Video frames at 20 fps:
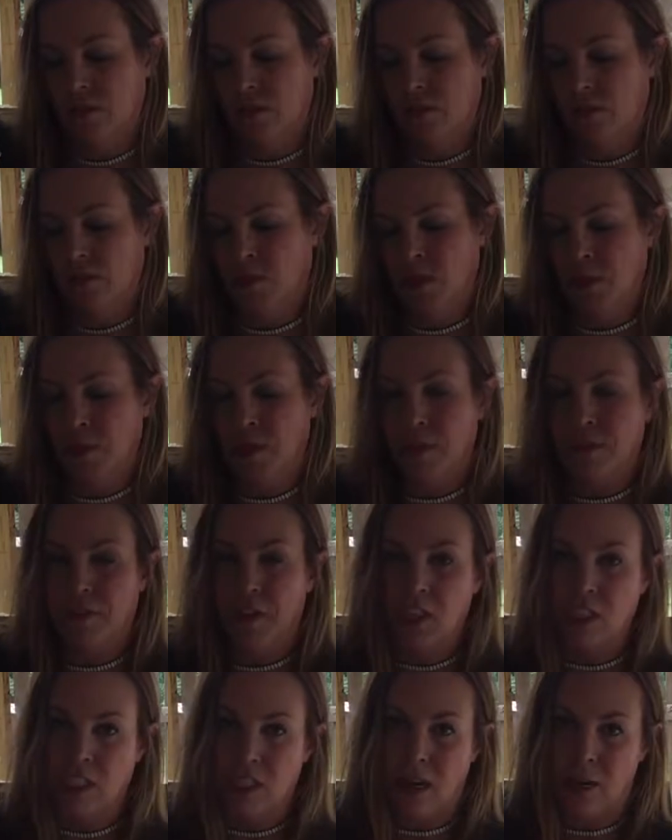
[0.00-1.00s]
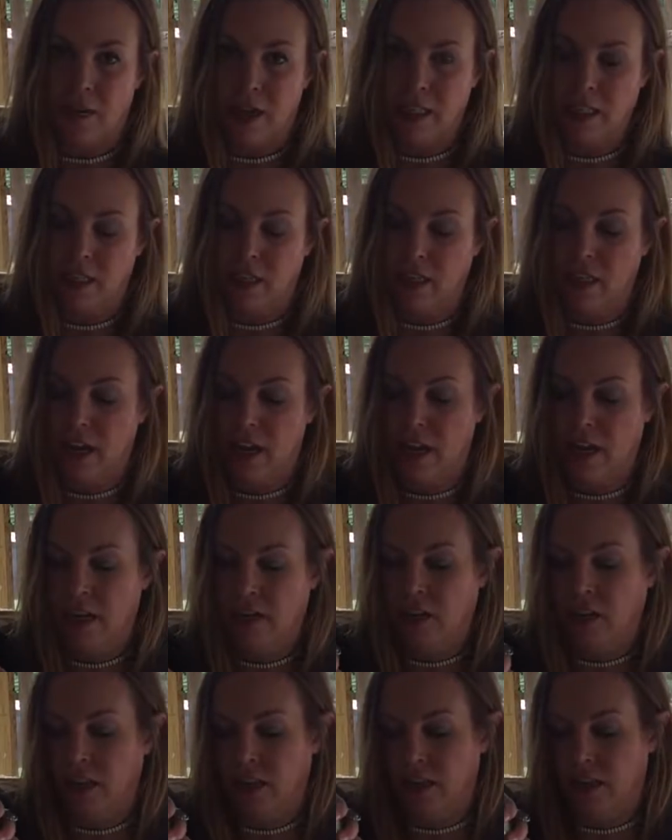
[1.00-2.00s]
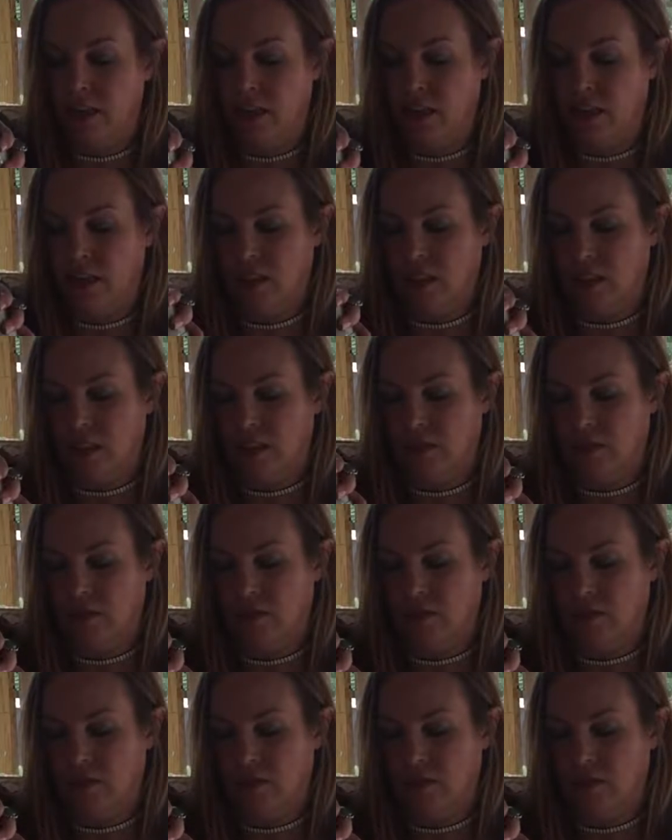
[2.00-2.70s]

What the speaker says: Remember the first time I did an egg like this, I